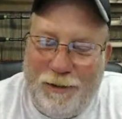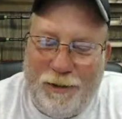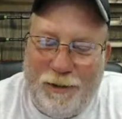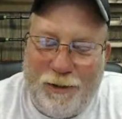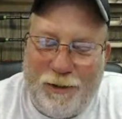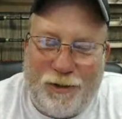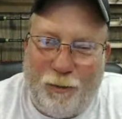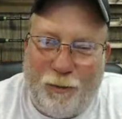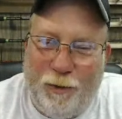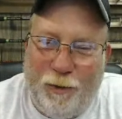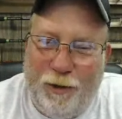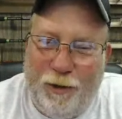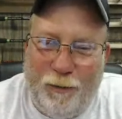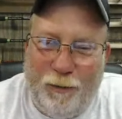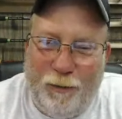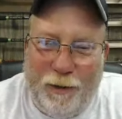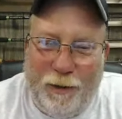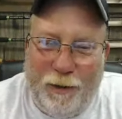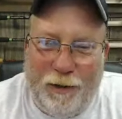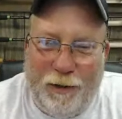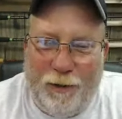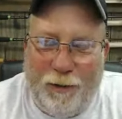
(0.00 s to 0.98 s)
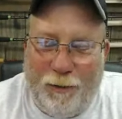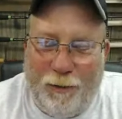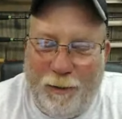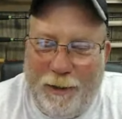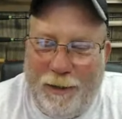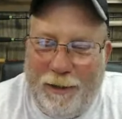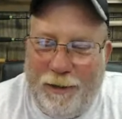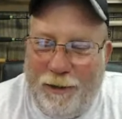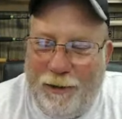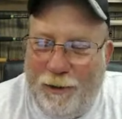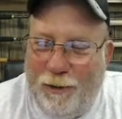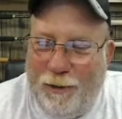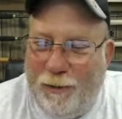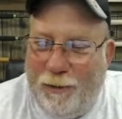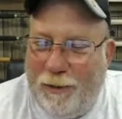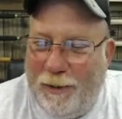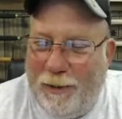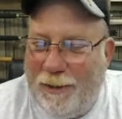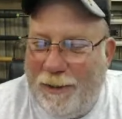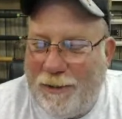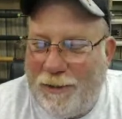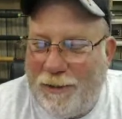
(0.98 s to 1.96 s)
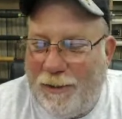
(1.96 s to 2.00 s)
just thrilled when you agreed to do
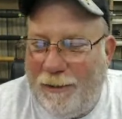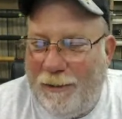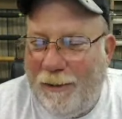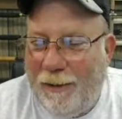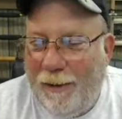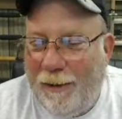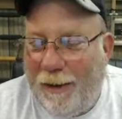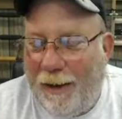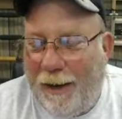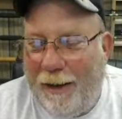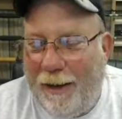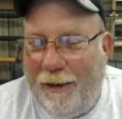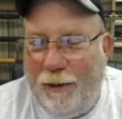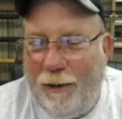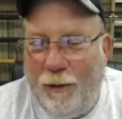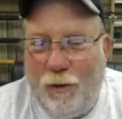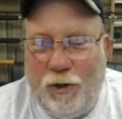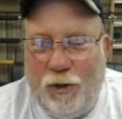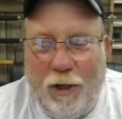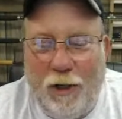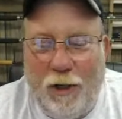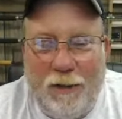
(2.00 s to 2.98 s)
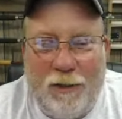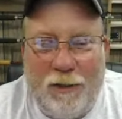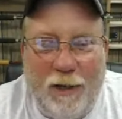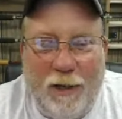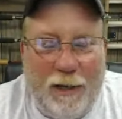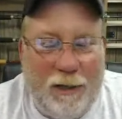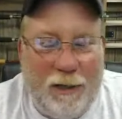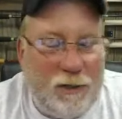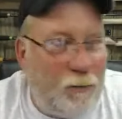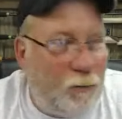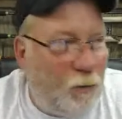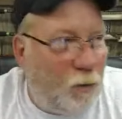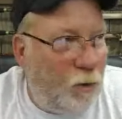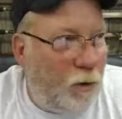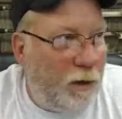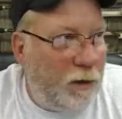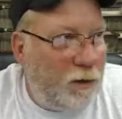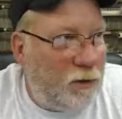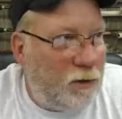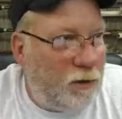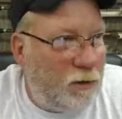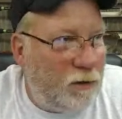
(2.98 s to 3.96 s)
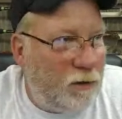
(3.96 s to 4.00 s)
this, and I know Chuck's got some
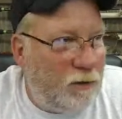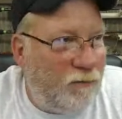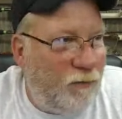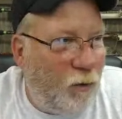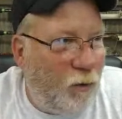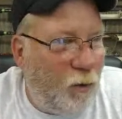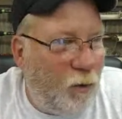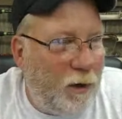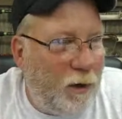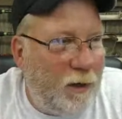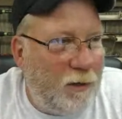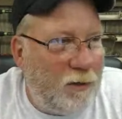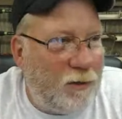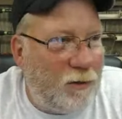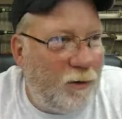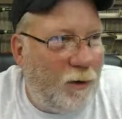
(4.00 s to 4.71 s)
questions for you,